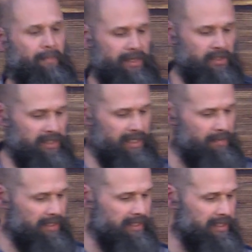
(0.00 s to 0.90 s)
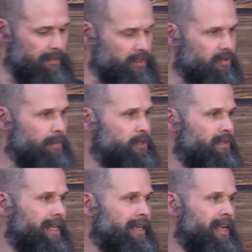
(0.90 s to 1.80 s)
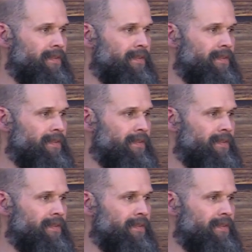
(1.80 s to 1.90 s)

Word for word: it, but you seem to see some scripture